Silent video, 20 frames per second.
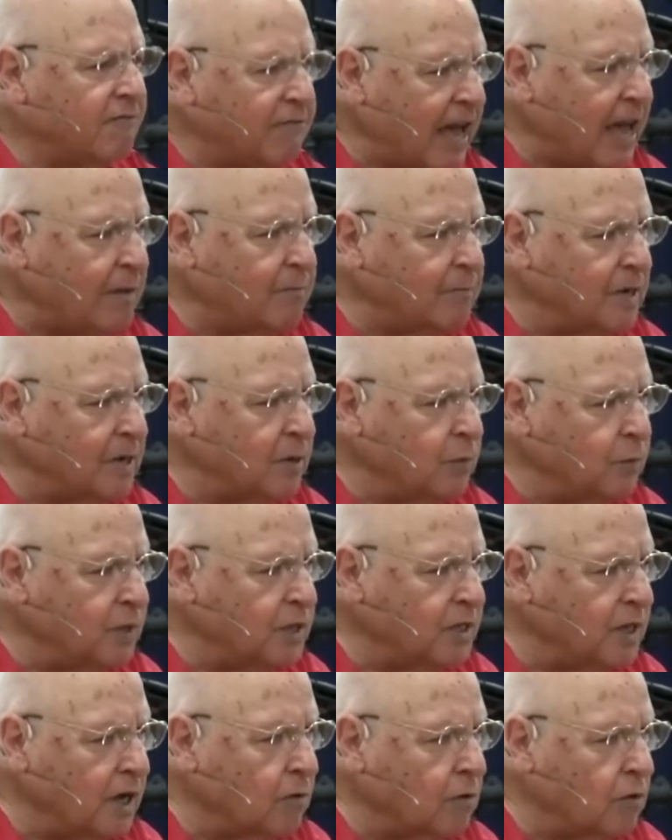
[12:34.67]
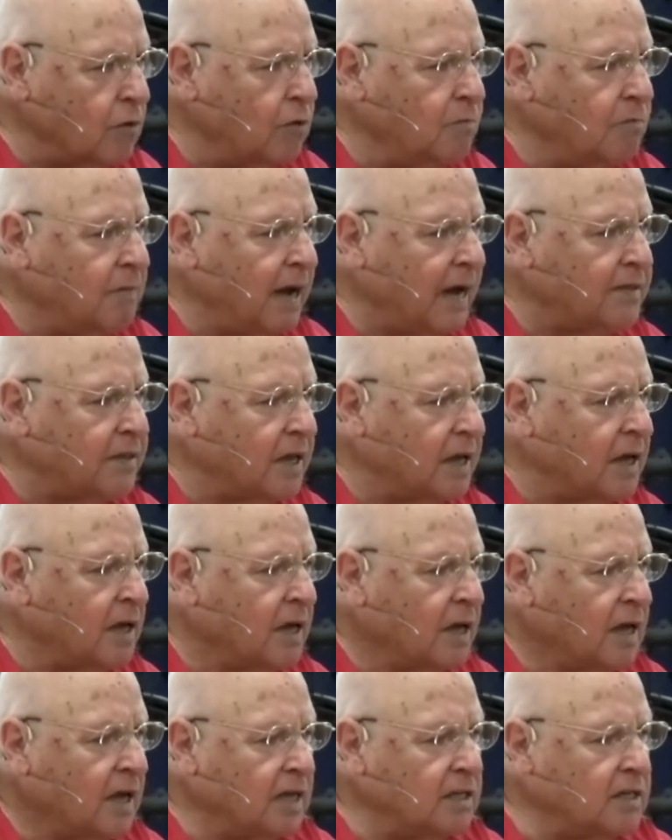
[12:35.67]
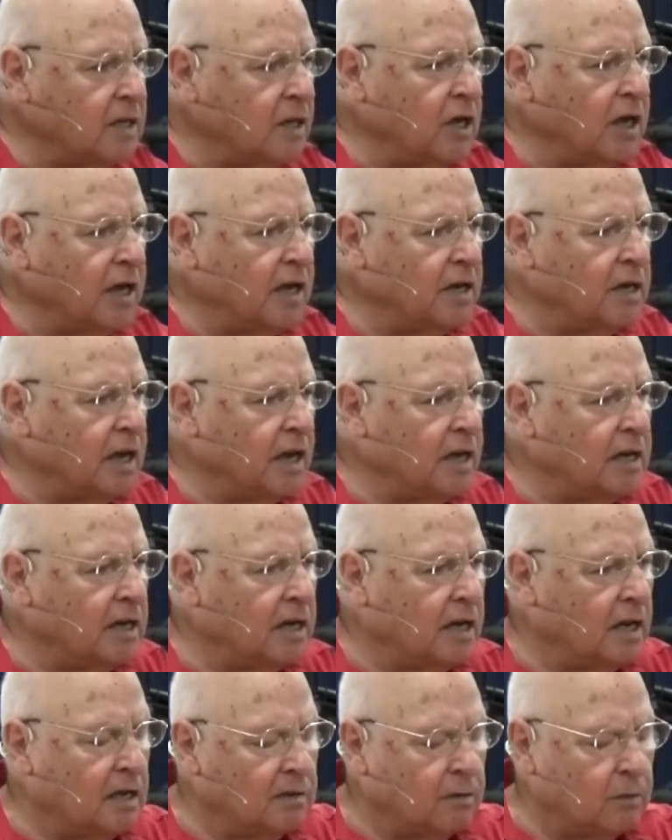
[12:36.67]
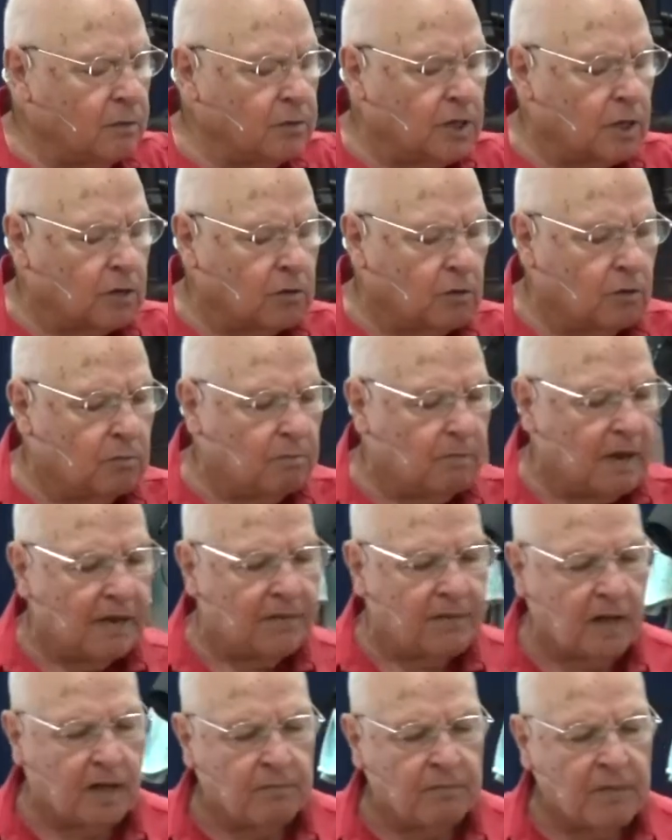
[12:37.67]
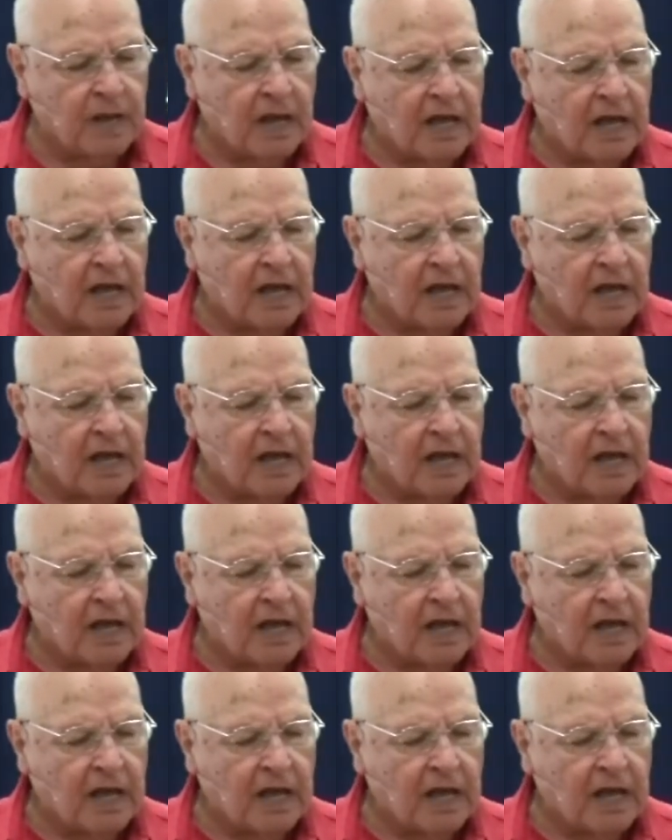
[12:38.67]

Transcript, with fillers: family, with their own mother and, and, and uh, with their own mother.